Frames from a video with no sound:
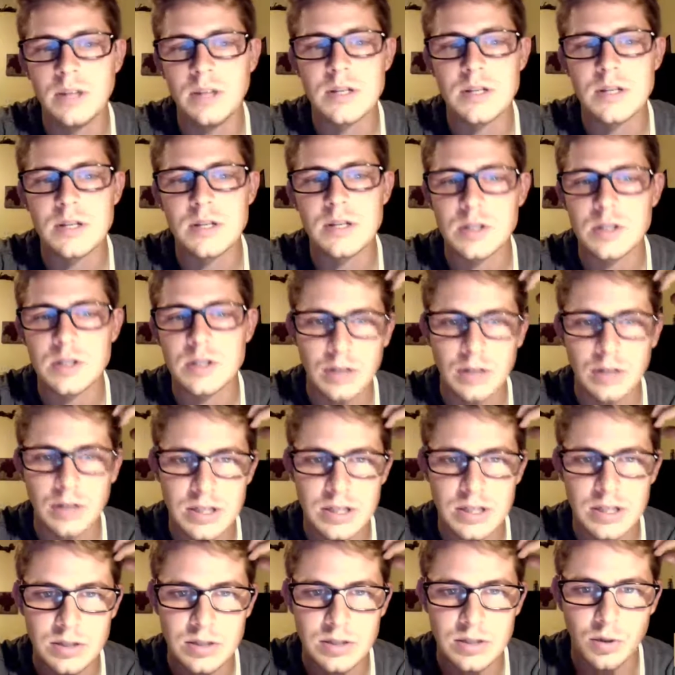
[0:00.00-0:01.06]
this
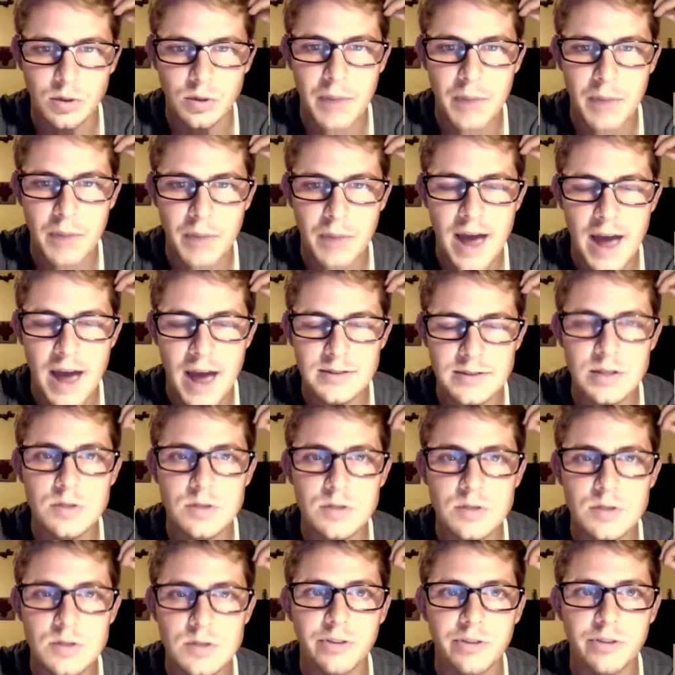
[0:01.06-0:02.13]
little
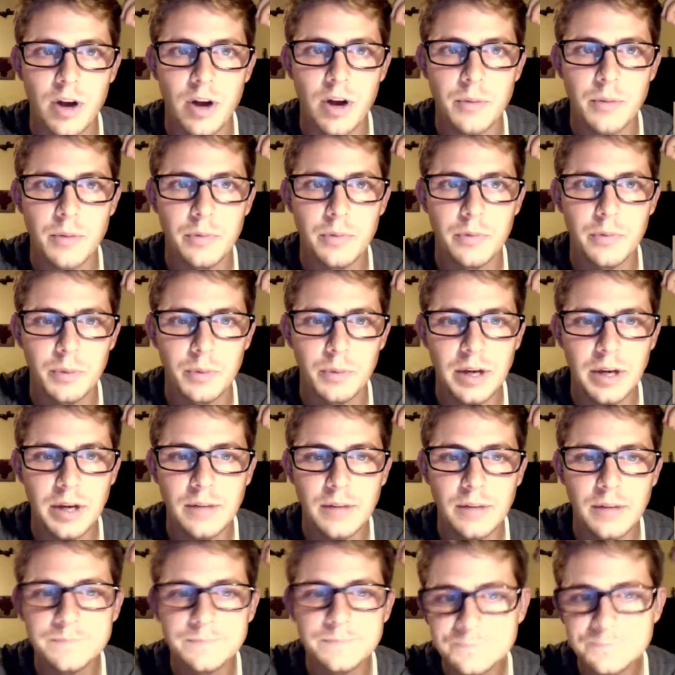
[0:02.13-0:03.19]
passage from the
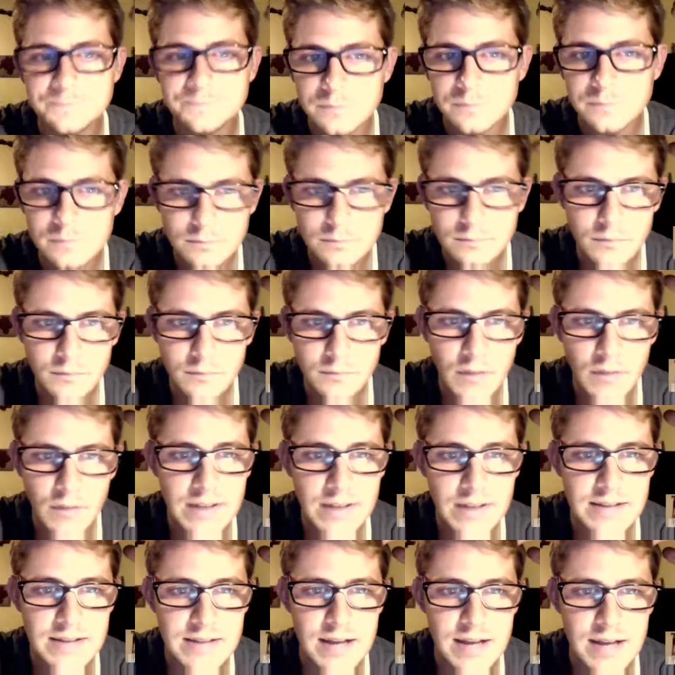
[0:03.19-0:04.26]
reading.
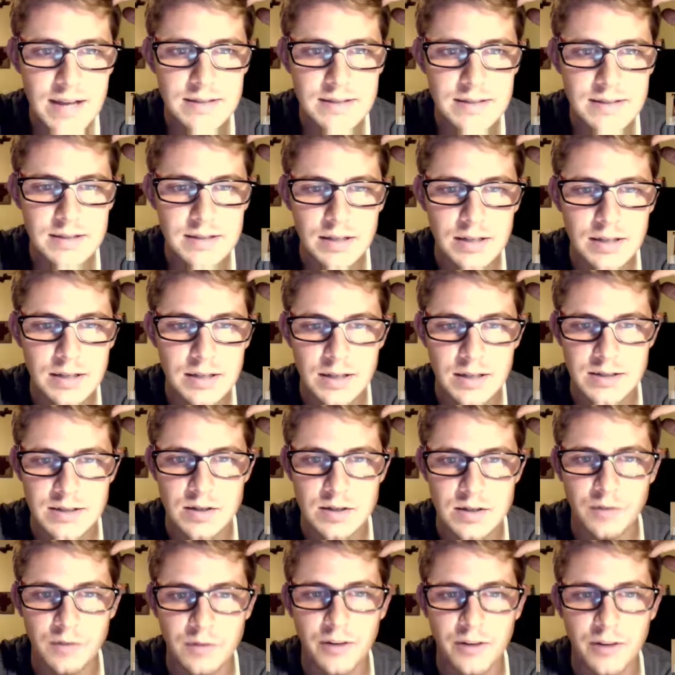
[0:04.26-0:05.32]
It
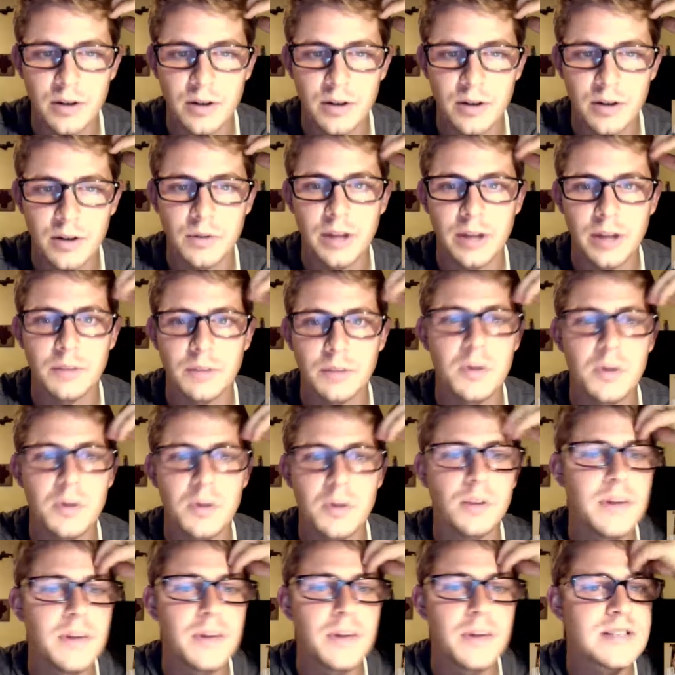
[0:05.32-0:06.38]
says it's found on
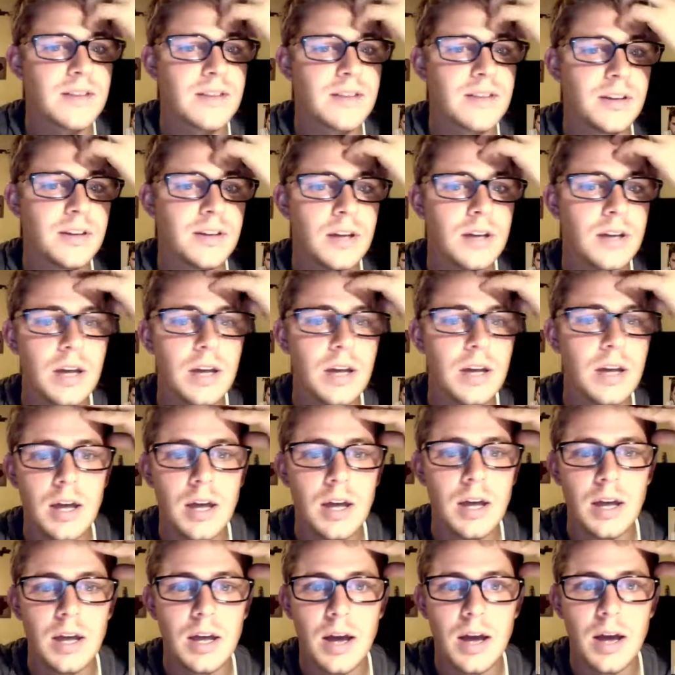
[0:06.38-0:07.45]
like the middle of page
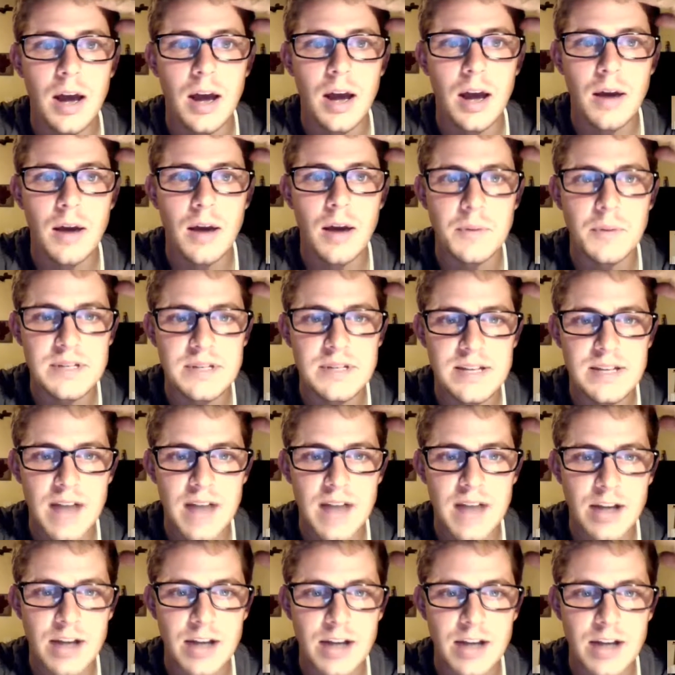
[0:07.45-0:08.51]
7.
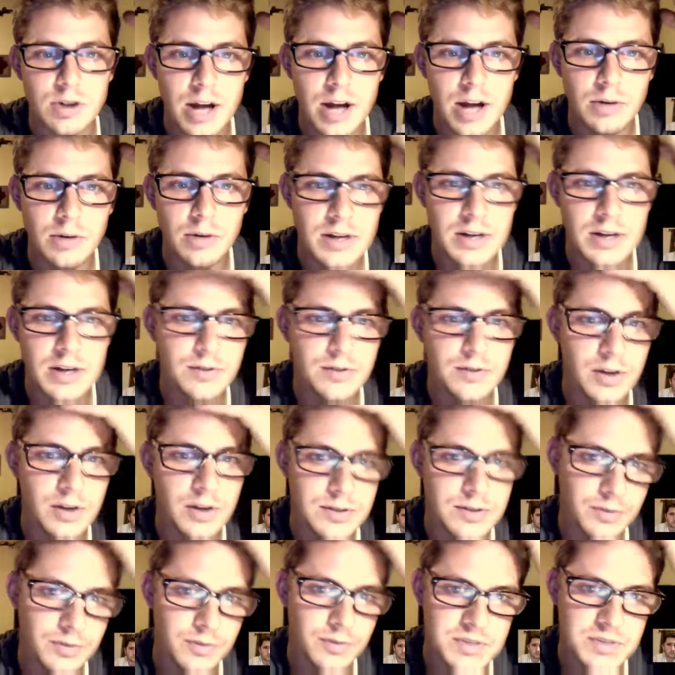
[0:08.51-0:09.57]
It says, I tried to
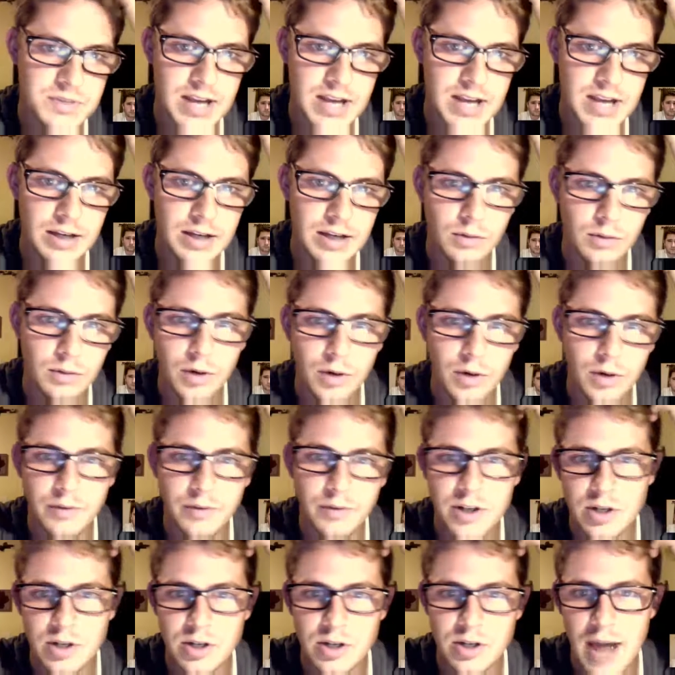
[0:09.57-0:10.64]
raise funds from
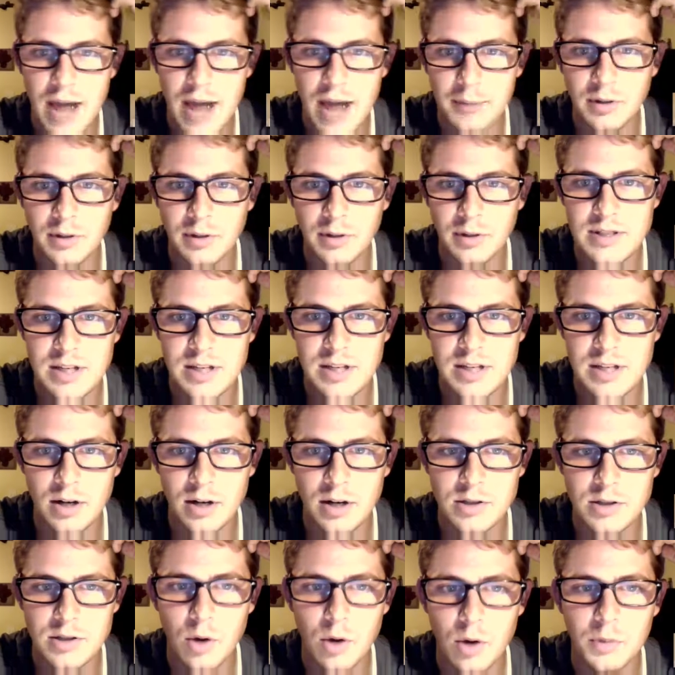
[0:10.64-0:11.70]
Sandhill Road venture
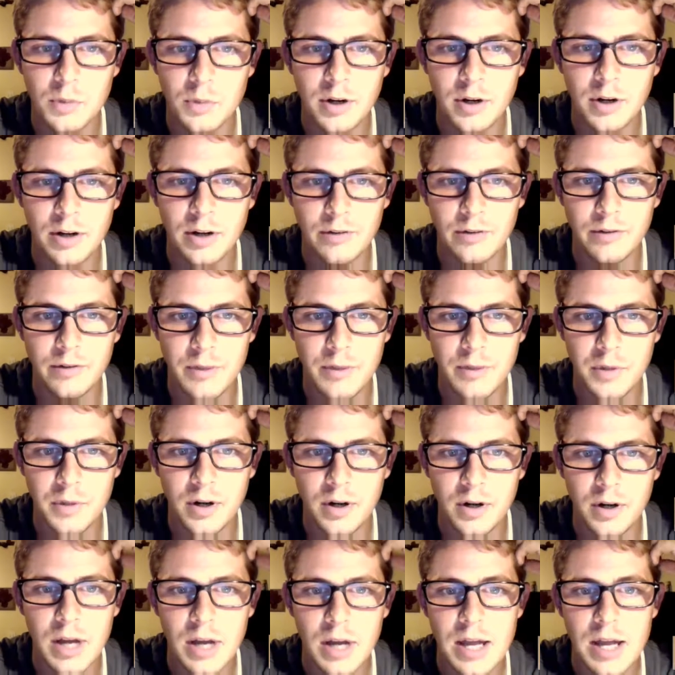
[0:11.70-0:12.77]
capitalists in October and
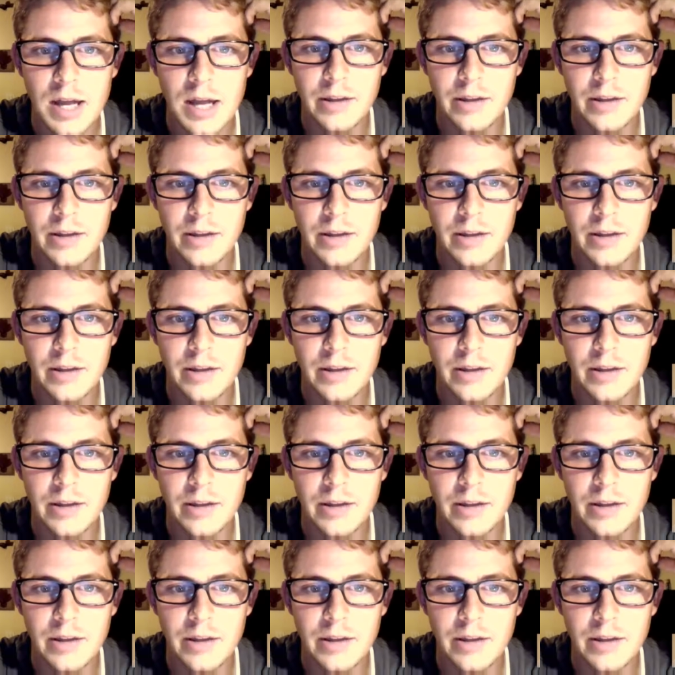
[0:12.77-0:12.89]
November.